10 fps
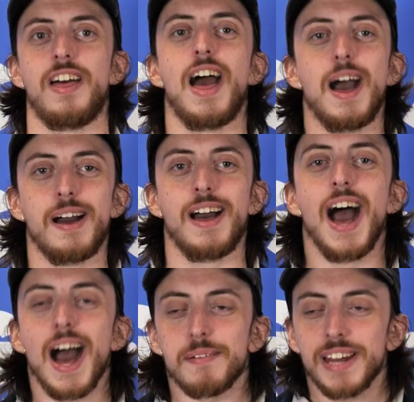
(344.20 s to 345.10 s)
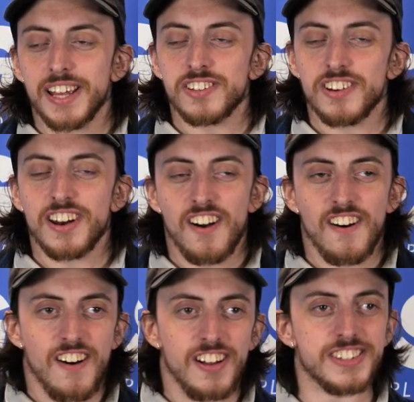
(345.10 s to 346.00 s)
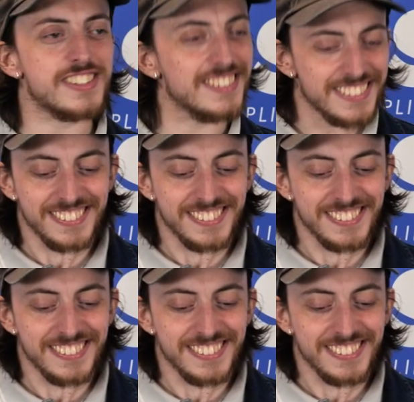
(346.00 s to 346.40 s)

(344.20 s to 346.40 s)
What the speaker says: NASA. I'm an astronaut.